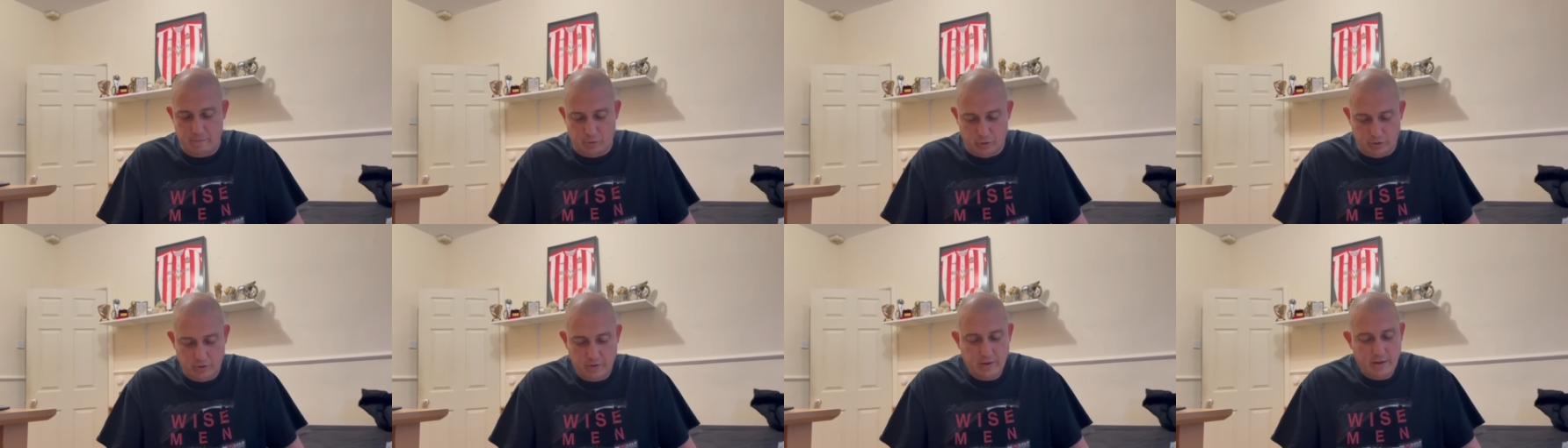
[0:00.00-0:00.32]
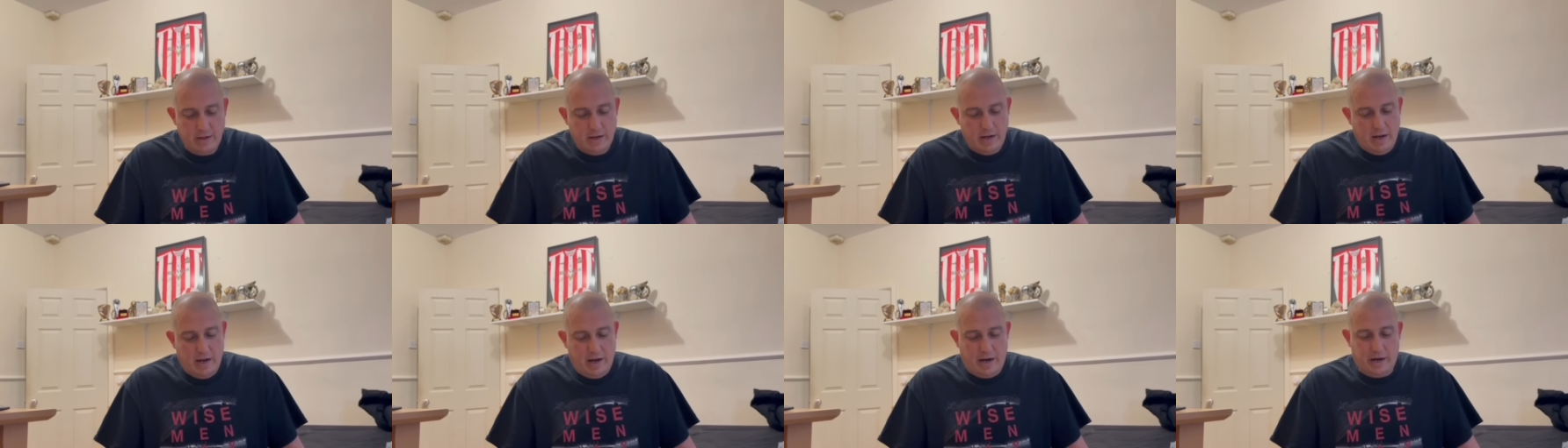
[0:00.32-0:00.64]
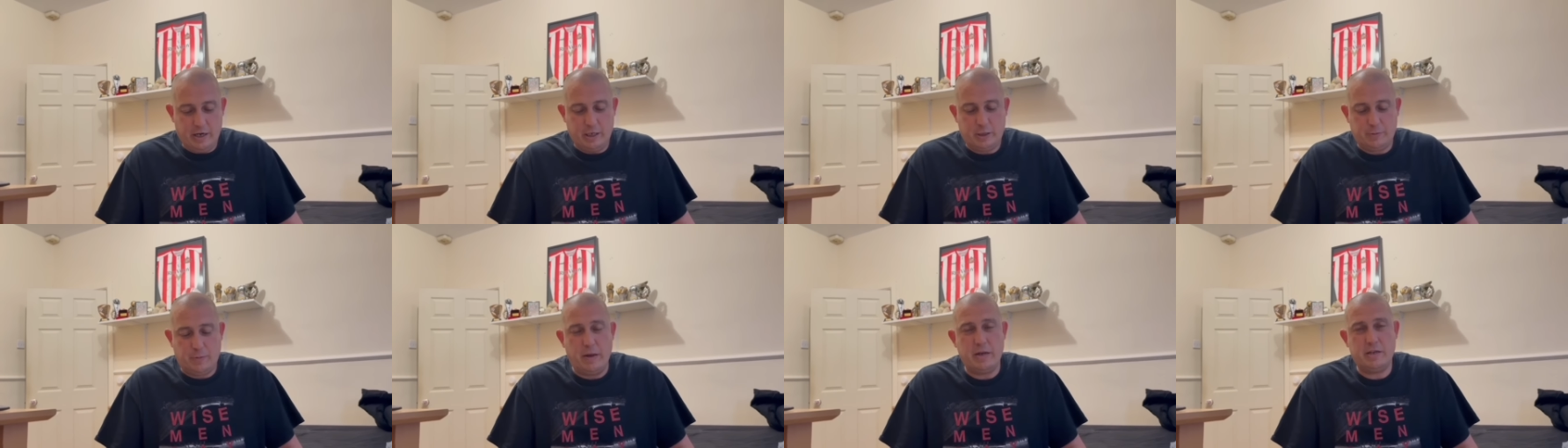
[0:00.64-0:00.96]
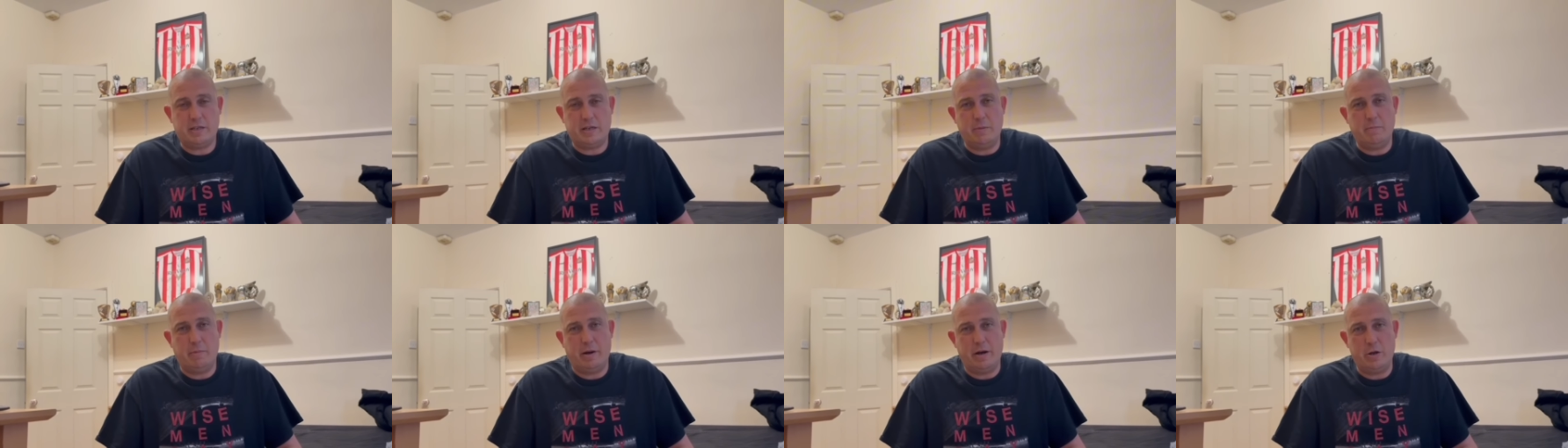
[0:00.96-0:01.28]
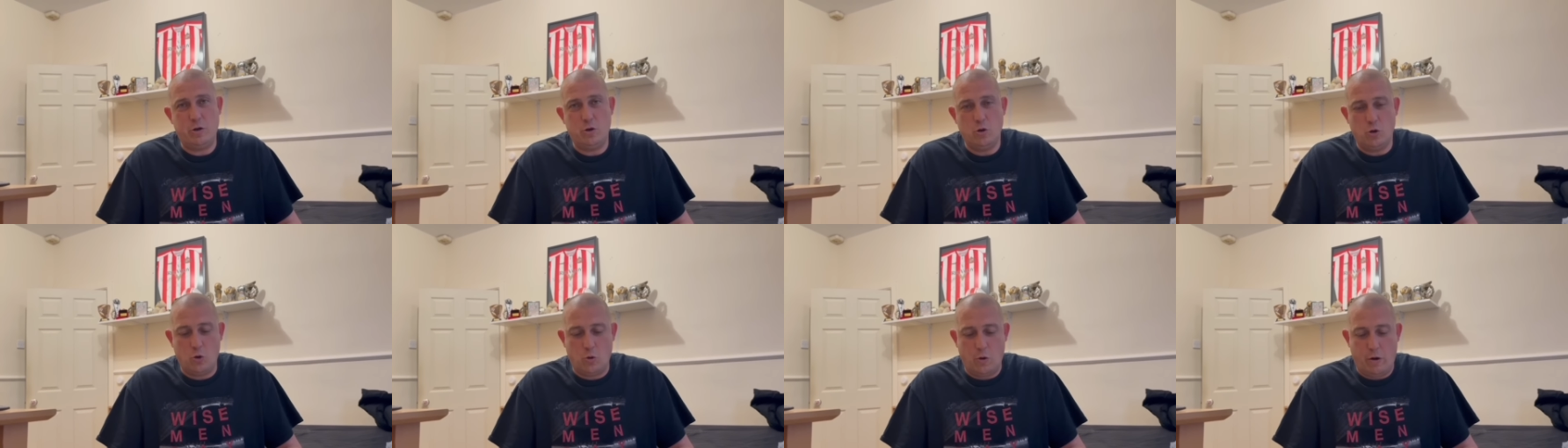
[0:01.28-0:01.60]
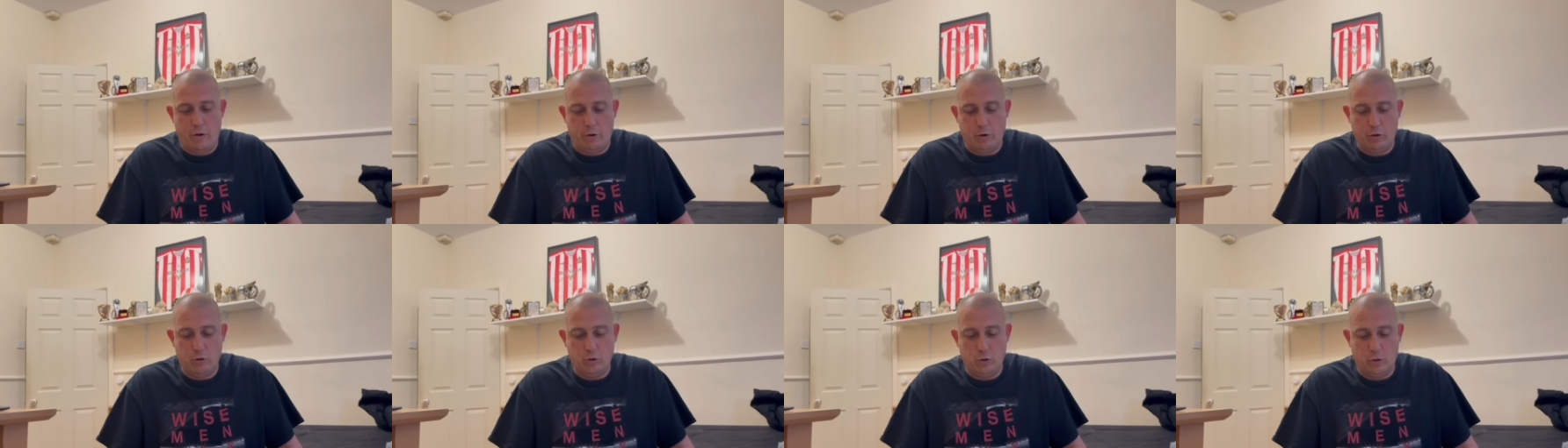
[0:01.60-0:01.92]
But I'd expect to see Matty Young go
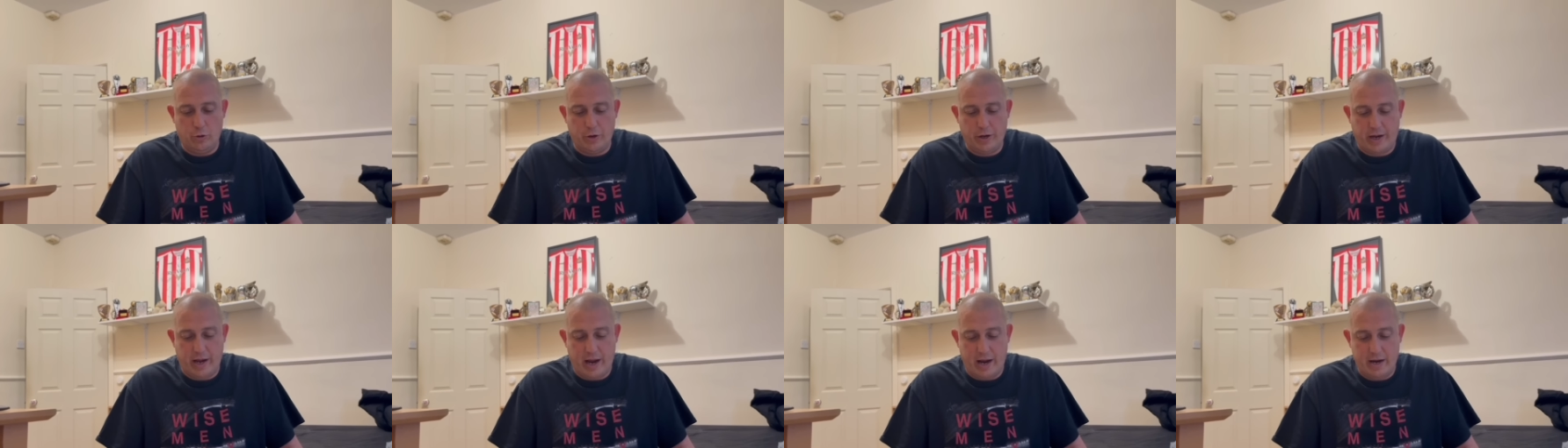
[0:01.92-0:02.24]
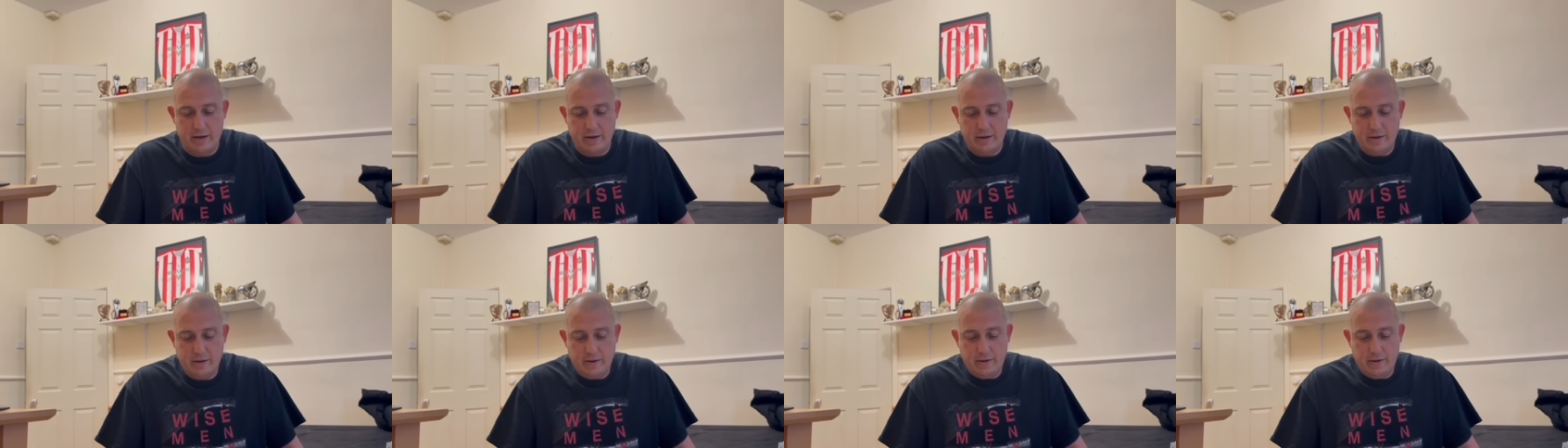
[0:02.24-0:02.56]
out on loan again.